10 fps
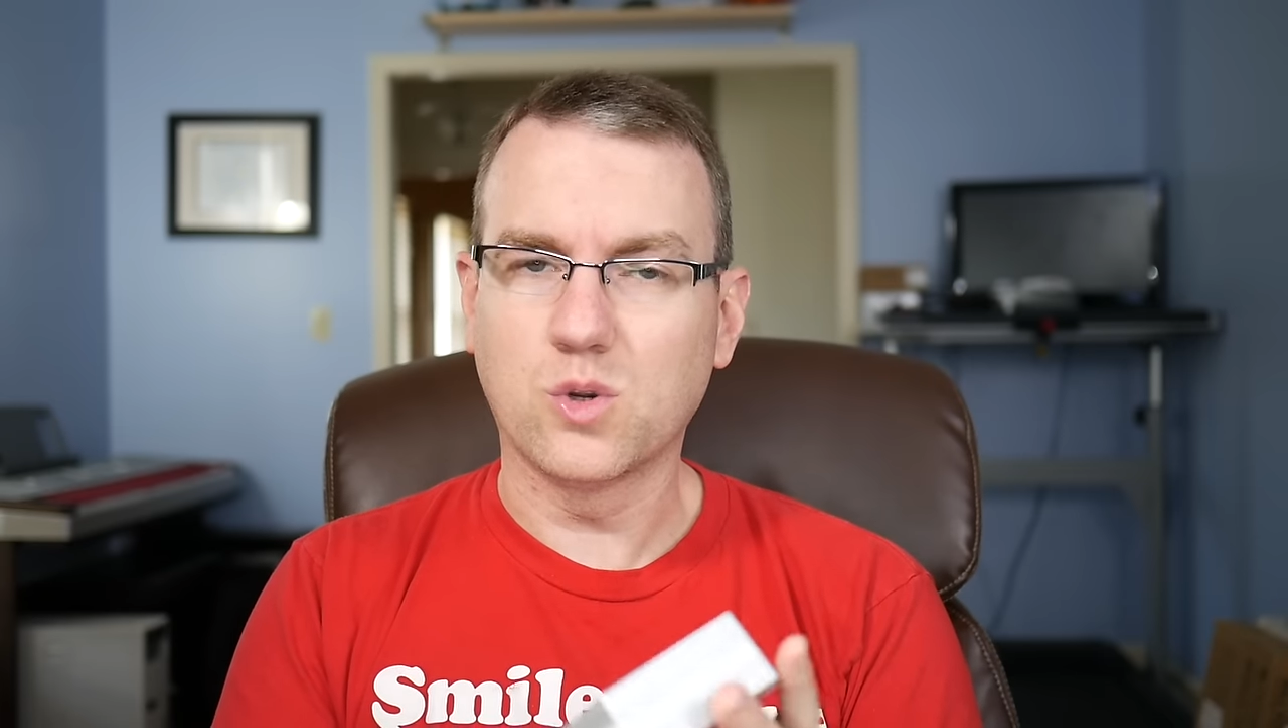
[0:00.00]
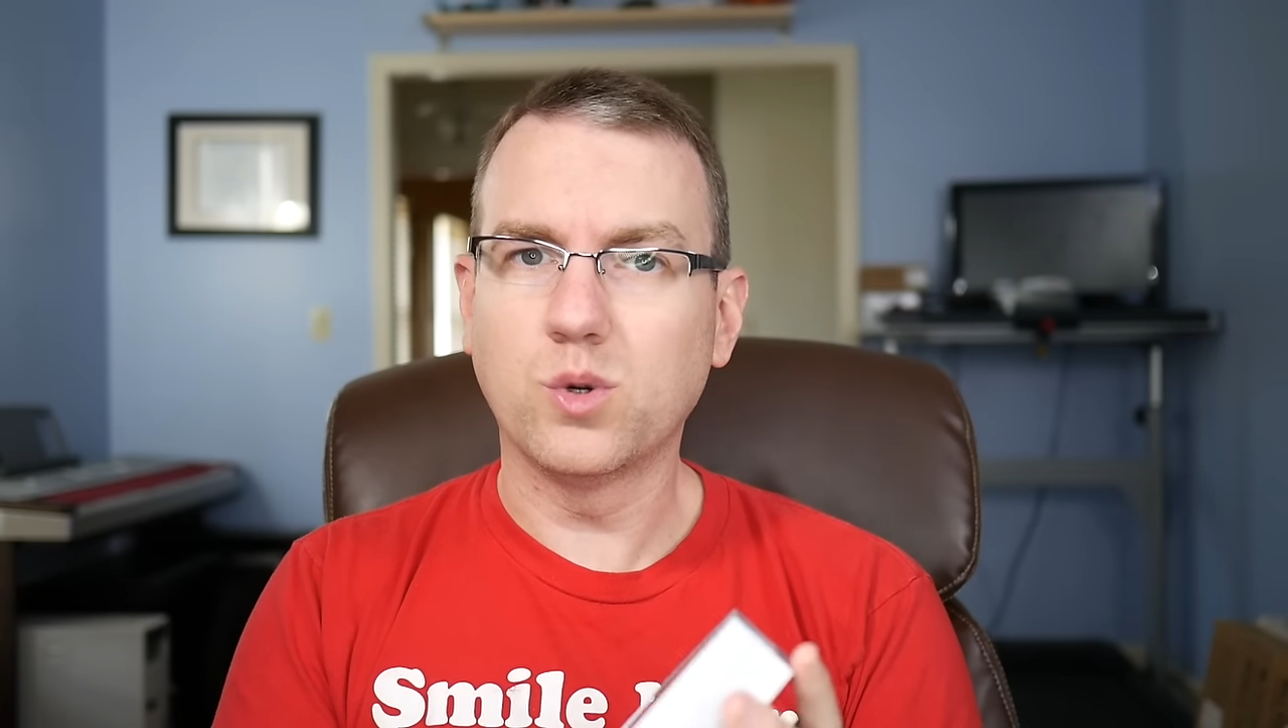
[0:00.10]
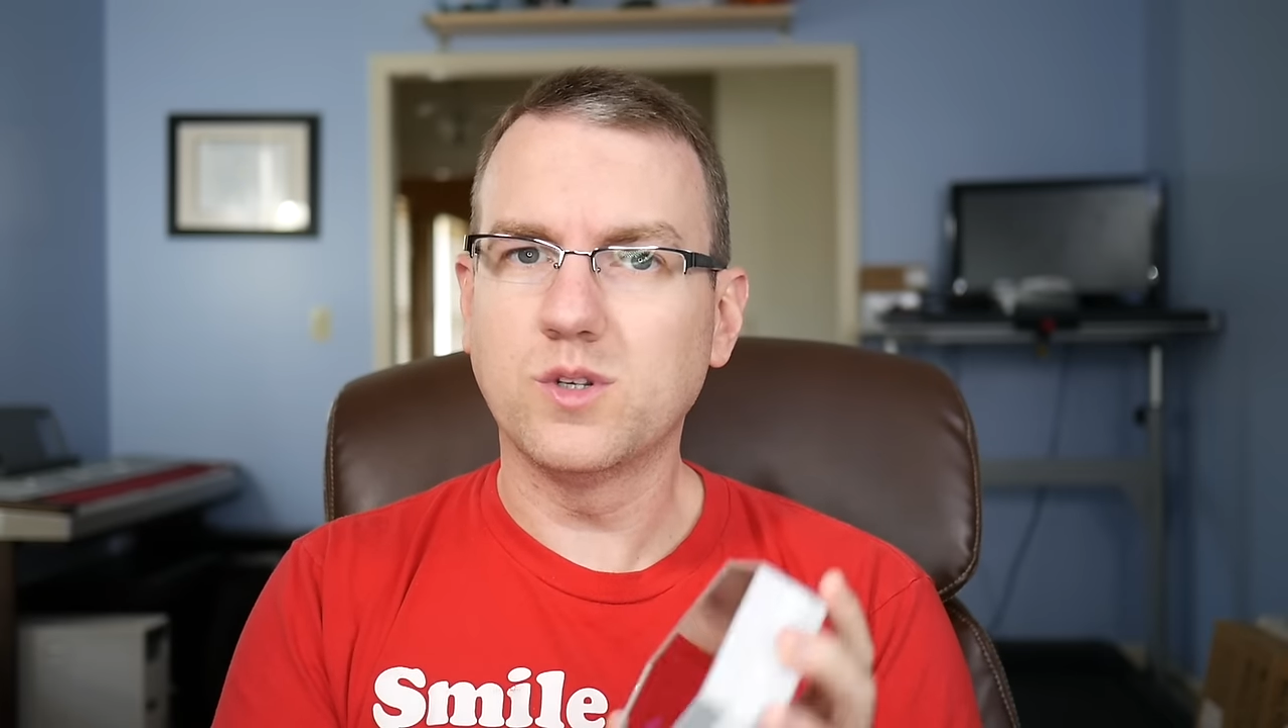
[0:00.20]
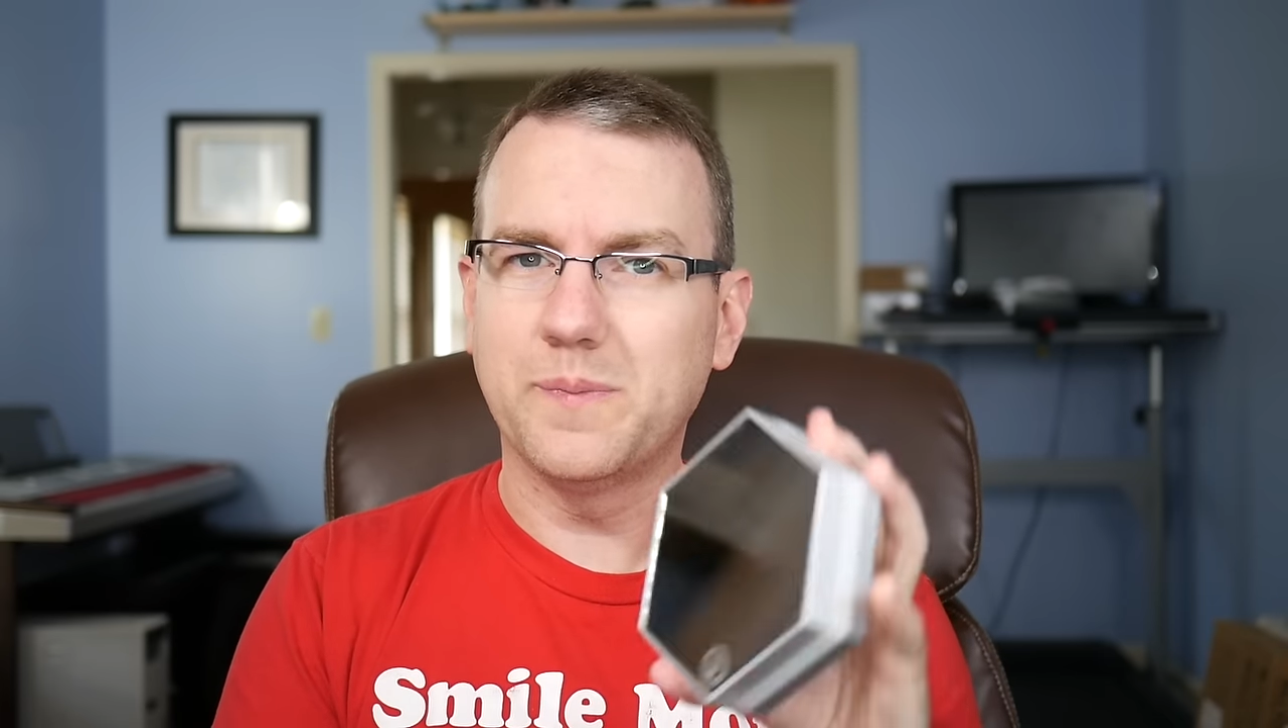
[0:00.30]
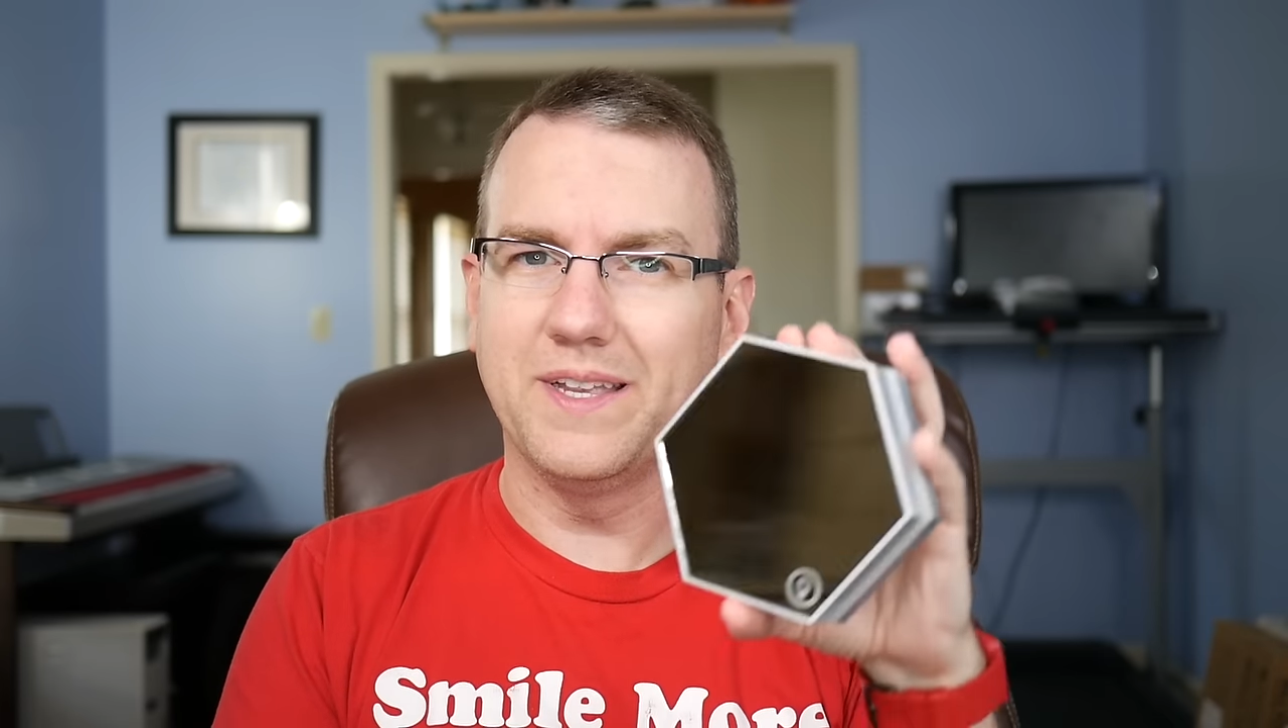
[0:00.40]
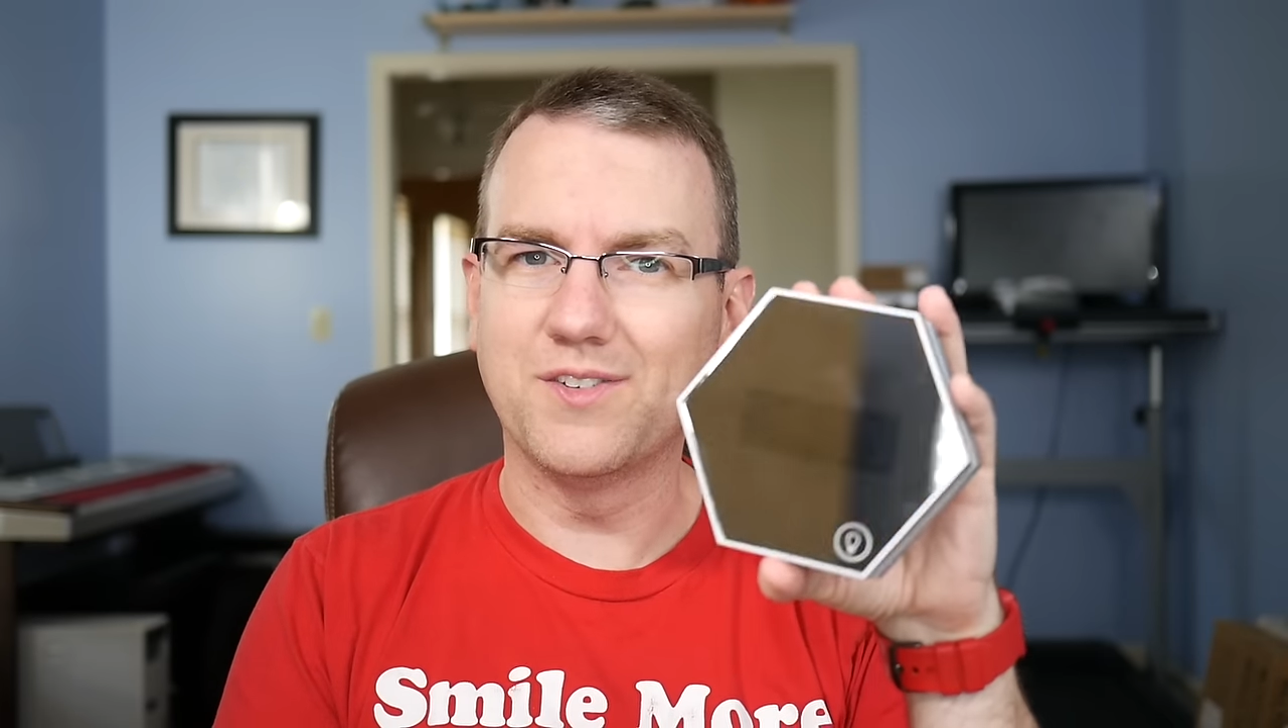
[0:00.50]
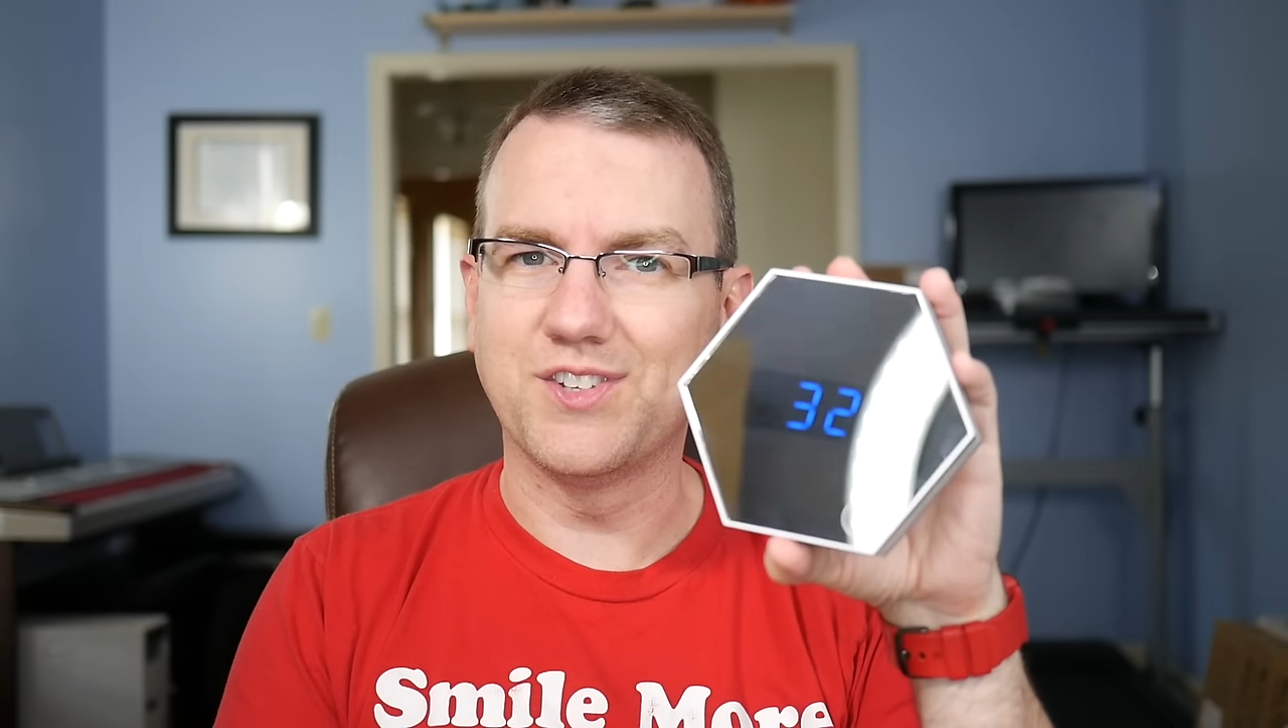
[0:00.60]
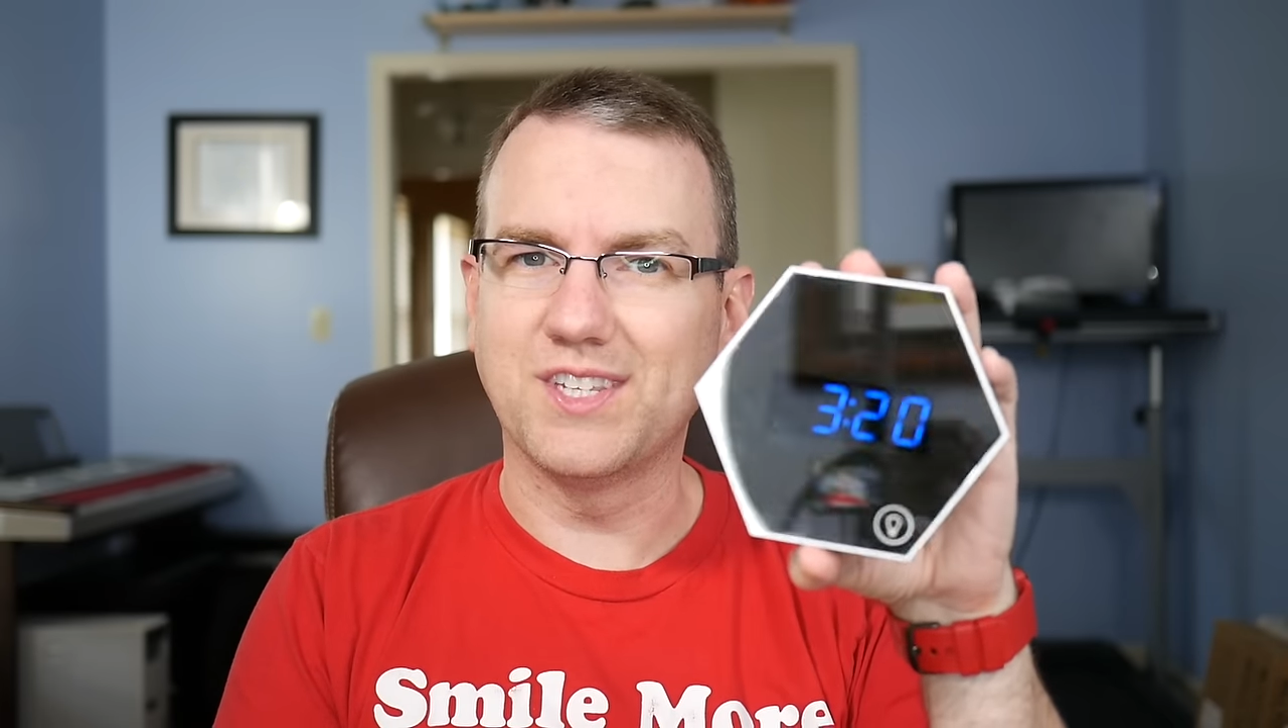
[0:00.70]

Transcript: going to appeal to